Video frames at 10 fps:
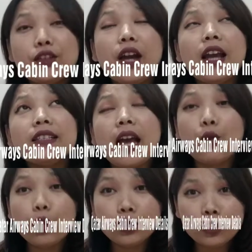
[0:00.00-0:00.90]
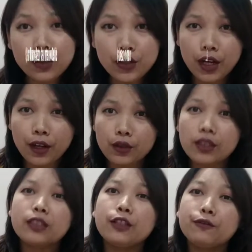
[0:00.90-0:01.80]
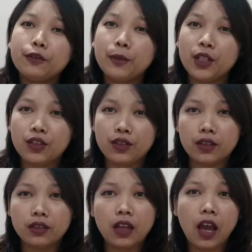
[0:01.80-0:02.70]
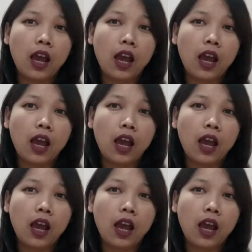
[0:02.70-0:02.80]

So guys, I wanted to share you this information